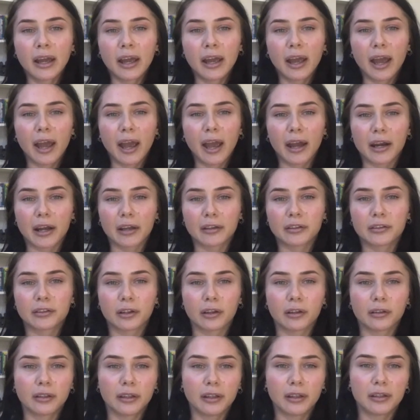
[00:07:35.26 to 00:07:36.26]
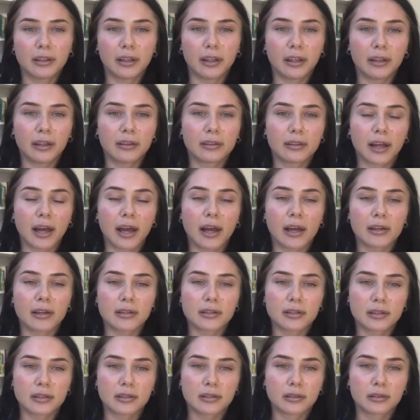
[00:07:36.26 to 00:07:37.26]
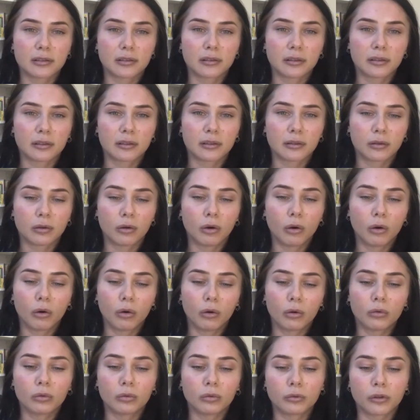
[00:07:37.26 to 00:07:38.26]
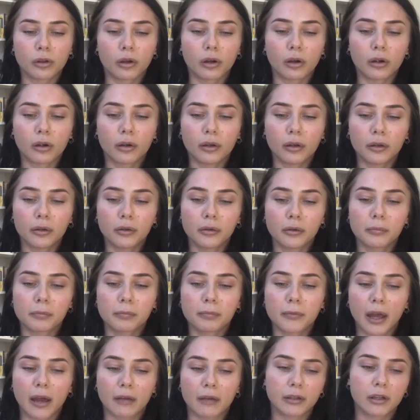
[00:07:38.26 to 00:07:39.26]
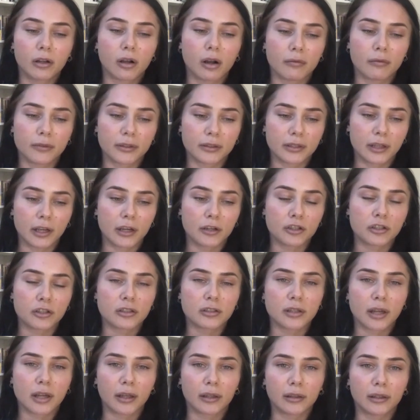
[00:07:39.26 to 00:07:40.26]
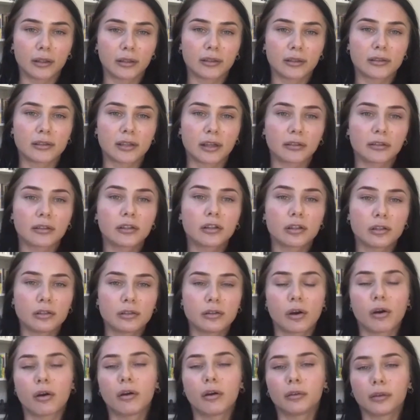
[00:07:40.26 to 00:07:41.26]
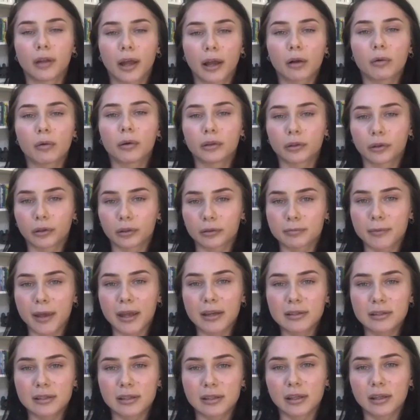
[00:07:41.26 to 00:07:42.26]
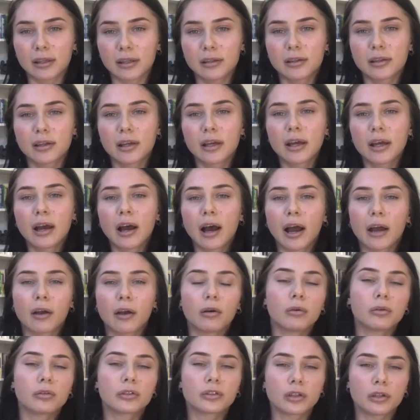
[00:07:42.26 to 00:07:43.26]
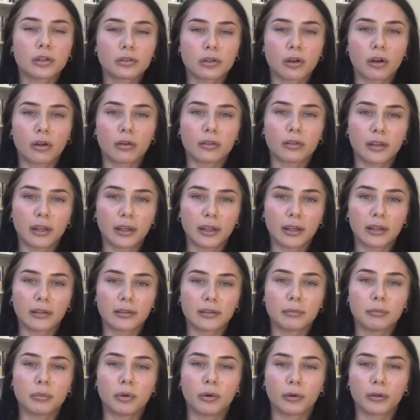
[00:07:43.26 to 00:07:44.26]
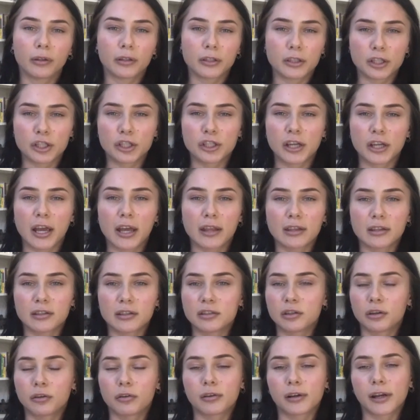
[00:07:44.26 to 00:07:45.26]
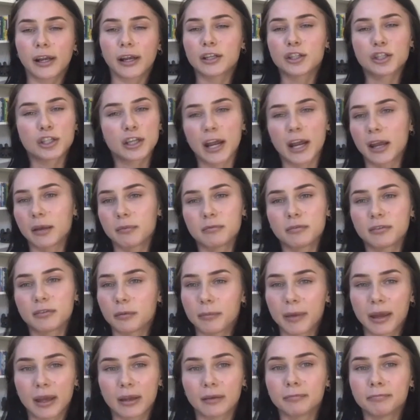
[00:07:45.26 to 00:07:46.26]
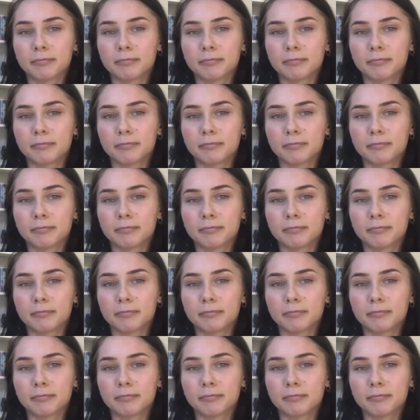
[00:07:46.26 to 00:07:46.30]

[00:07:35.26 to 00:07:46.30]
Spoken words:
And I certainly think that although having conversations like this, it doesn't condone like what those men did, I also don't think it's important to share this to create shame for men.